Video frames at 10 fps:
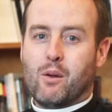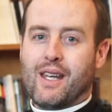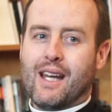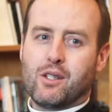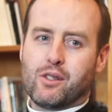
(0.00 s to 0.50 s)
Well,
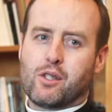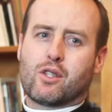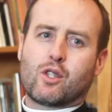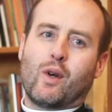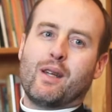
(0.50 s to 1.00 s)
the Angelus
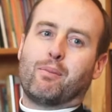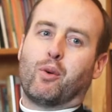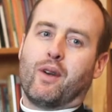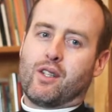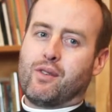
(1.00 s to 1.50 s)
is a great
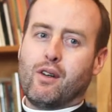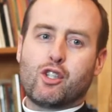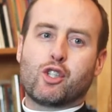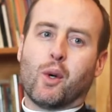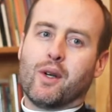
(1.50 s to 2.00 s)
prayer. It's very
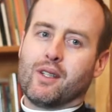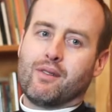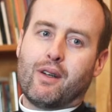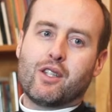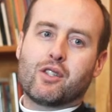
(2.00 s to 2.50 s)

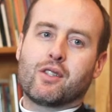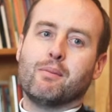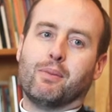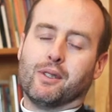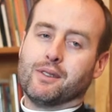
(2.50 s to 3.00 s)
short, very
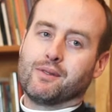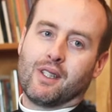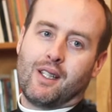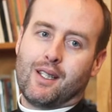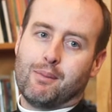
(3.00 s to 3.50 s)
simple,
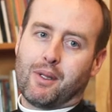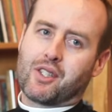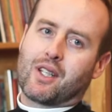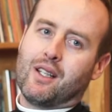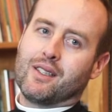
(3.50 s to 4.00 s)
but
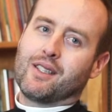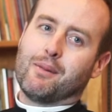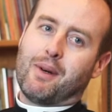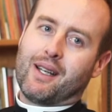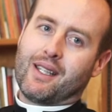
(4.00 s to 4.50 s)
it's calling
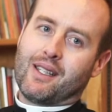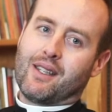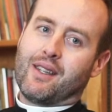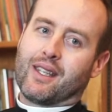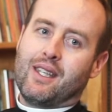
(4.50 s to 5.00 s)
to mind
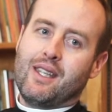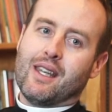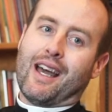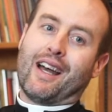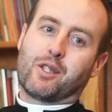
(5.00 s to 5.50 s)
the
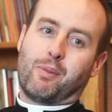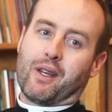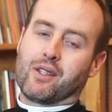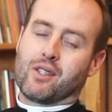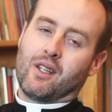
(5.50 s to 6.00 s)
key
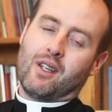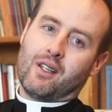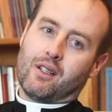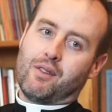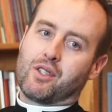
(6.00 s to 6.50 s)
aspects
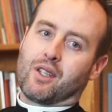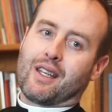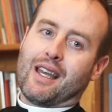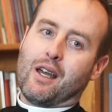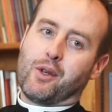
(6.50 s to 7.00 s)
of this
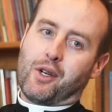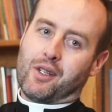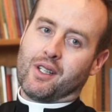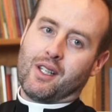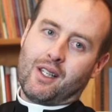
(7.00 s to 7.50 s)

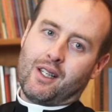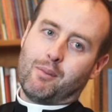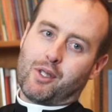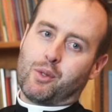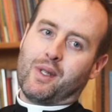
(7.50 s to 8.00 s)
encounter
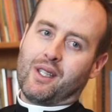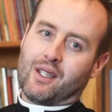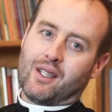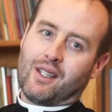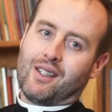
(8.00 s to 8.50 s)

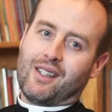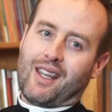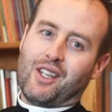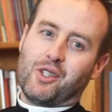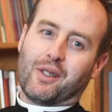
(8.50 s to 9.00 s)
between the
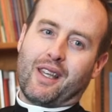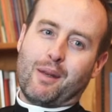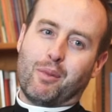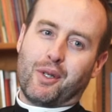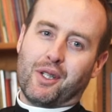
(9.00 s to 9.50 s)
angel
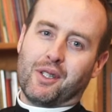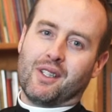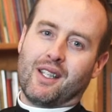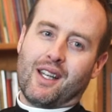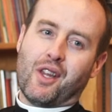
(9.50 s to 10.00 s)

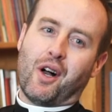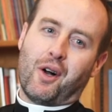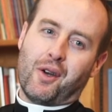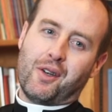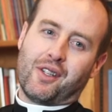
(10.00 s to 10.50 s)
Gabriel and the
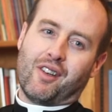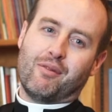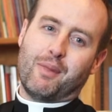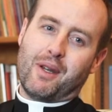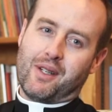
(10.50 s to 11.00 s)
heart
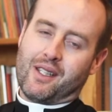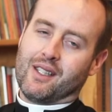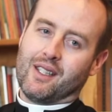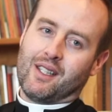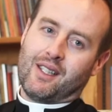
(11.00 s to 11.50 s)
of
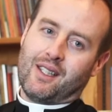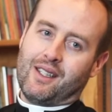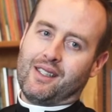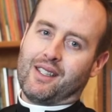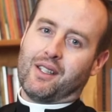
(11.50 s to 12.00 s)
Mary
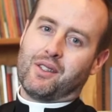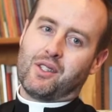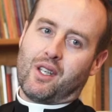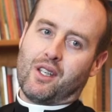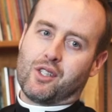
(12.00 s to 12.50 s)
in the
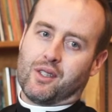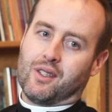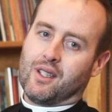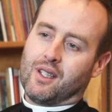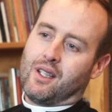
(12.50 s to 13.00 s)

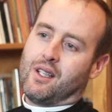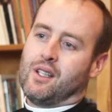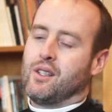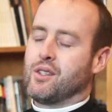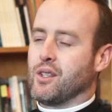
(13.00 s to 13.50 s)
Annunciation.
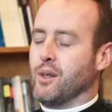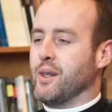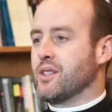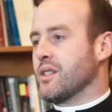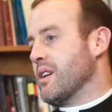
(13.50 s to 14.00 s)
So
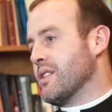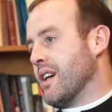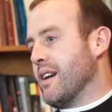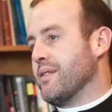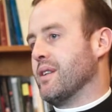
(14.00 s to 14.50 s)
it starts
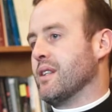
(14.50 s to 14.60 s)
off,